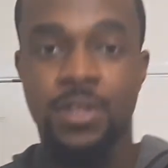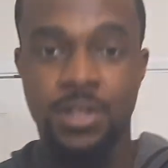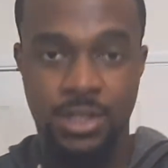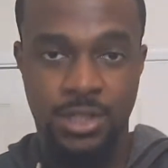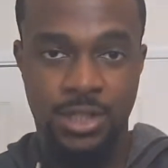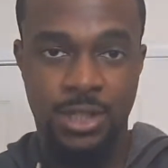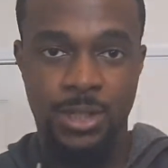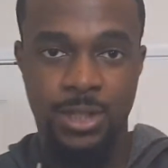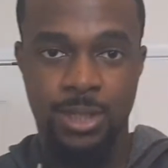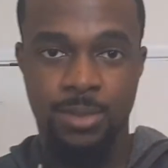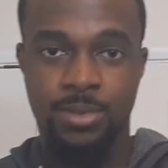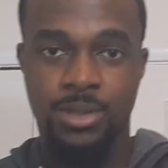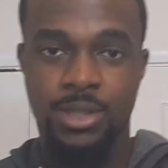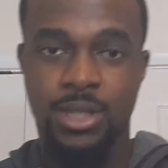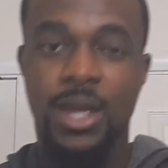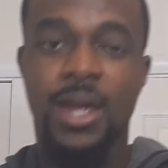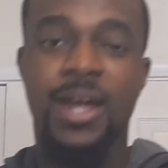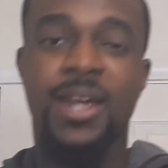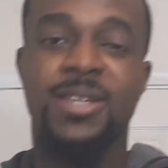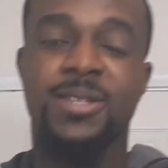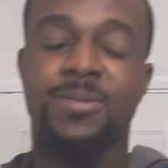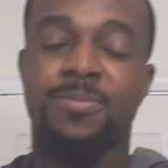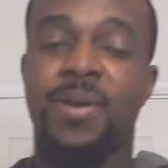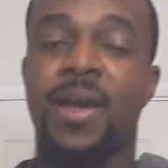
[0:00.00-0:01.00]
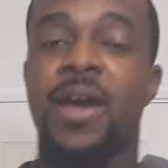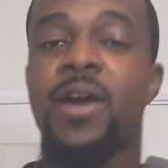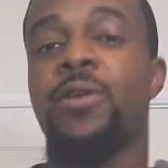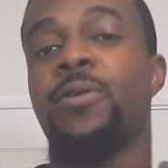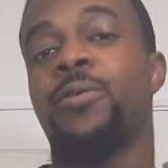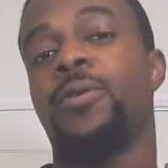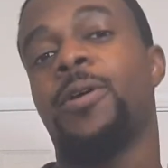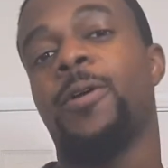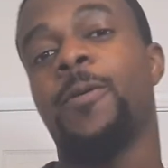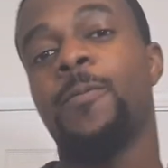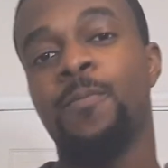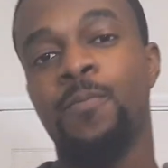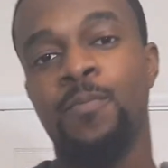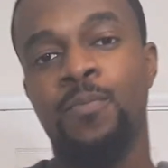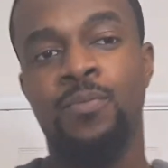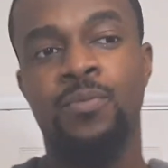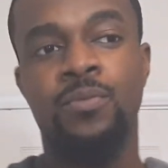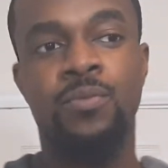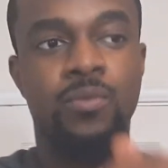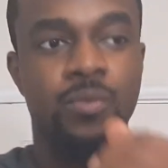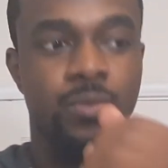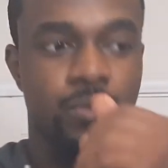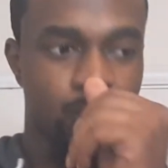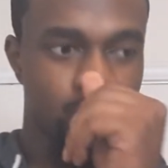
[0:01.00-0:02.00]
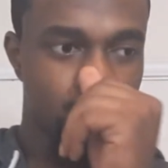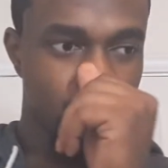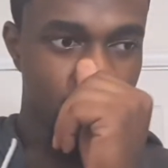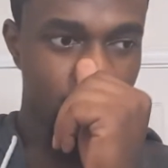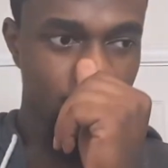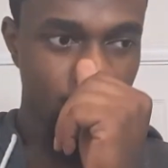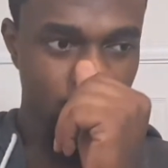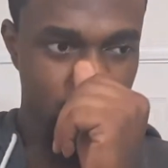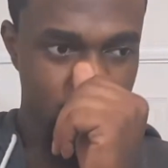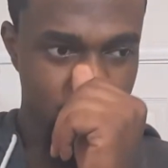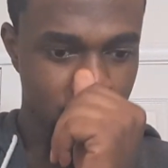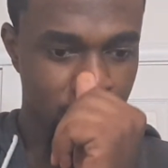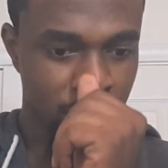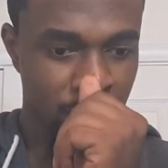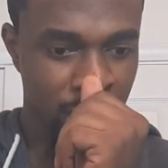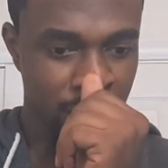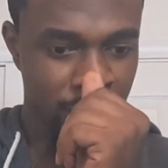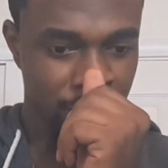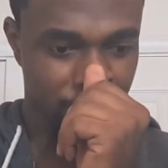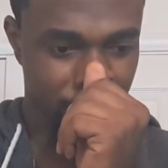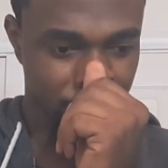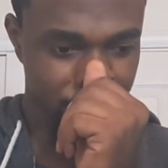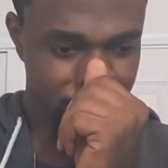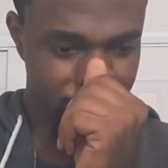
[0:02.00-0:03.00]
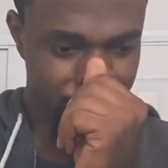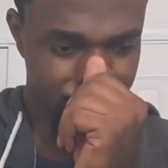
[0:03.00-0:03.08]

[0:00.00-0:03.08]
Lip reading: the same size battery. So like